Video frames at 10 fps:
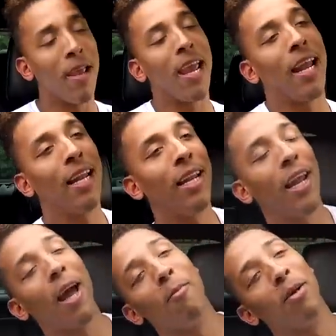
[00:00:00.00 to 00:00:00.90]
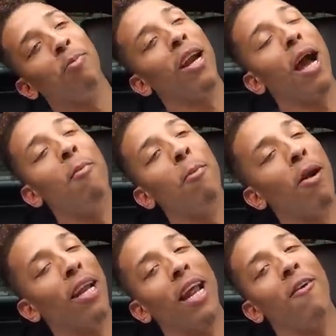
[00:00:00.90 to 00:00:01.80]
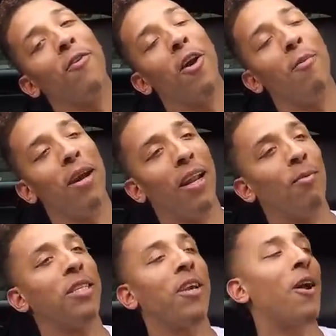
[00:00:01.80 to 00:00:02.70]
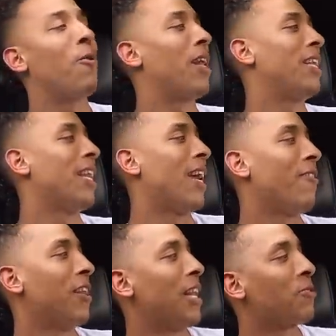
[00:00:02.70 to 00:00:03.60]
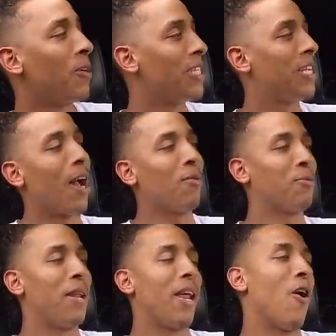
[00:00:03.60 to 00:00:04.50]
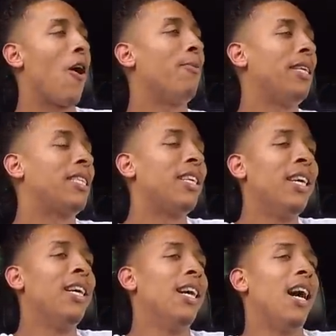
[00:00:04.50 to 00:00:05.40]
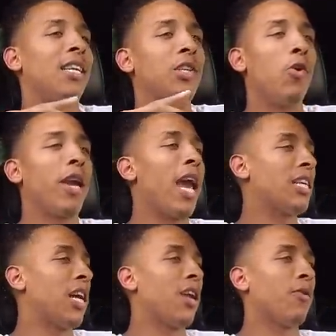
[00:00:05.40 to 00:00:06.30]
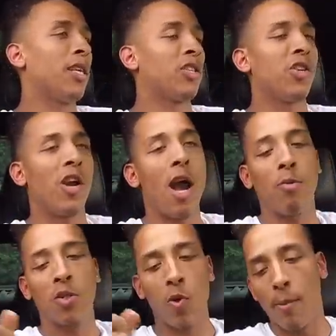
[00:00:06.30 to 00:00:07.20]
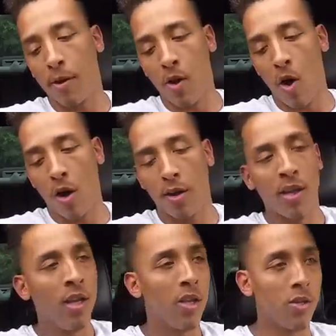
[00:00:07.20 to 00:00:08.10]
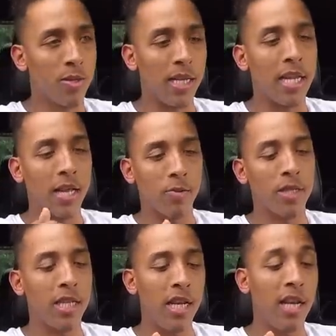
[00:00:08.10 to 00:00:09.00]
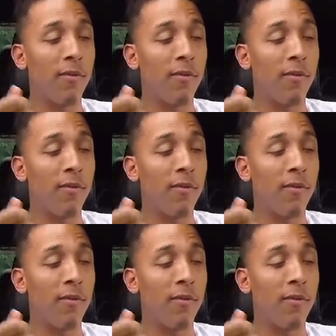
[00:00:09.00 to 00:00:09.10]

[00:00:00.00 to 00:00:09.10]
Man, and I'm gonna break, I'm gonna break it down for y'all, man. I'm gonna tell y'all what I did at every last one of these jobs, man. At Arby's. I stole cash out of the register. I would swipe a card, you know what I'm saying, take the receipt.